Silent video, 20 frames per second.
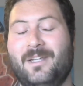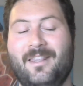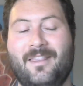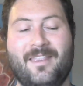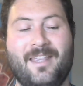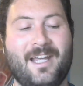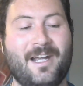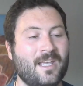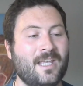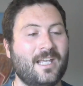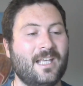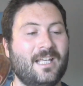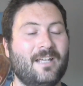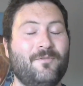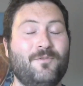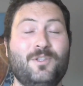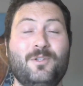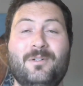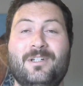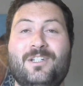there. If
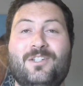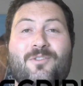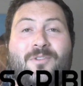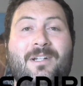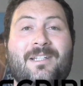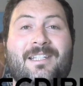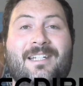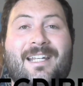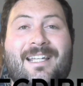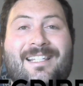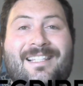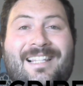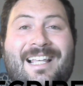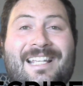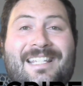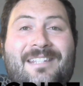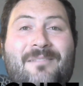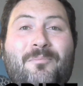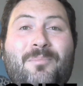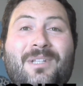you enjoyed today's
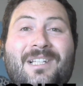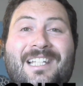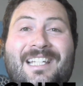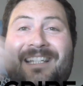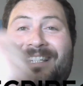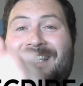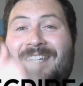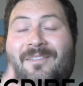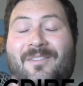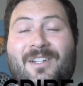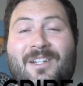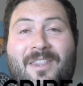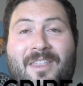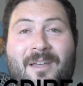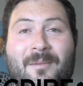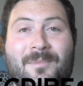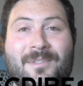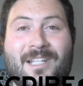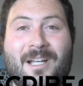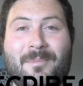lesson, please give it a
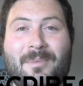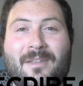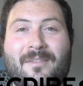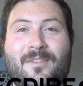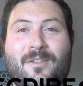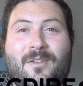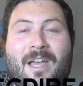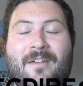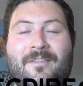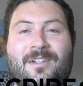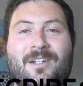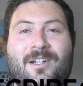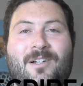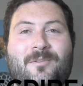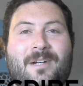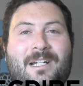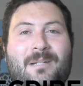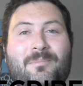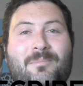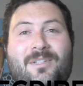thumbs up. If you haven't
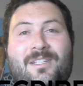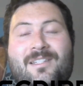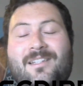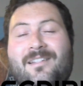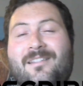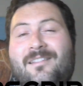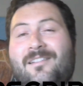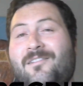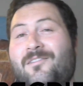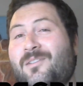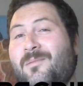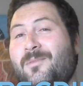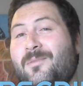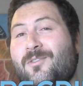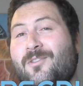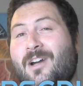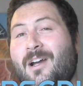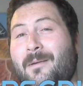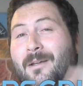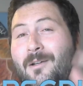already, please consider
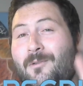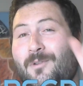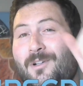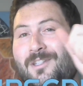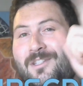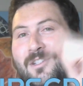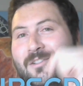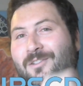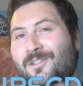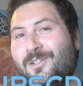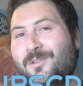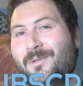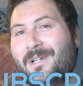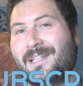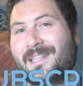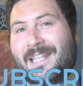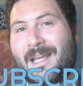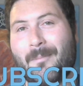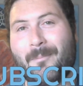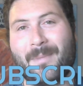subscribing once you do hit
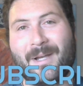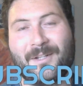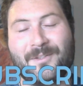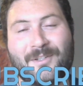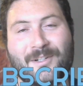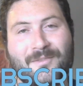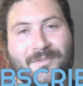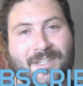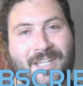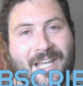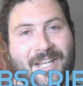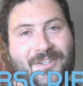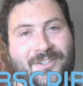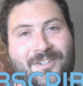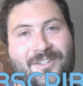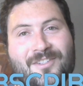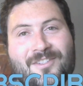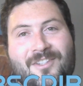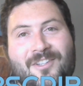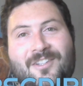that bell notification
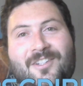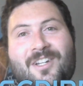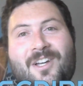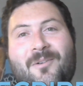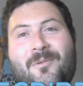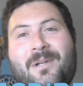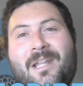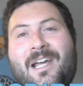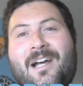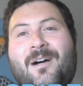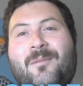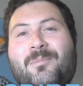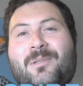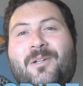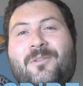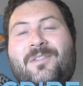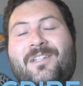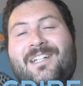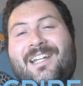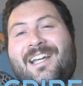so you know when I upload
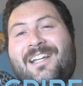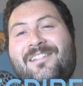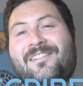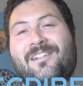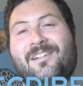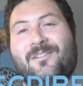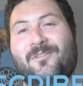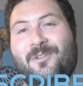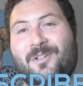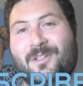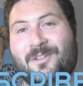the next tutorial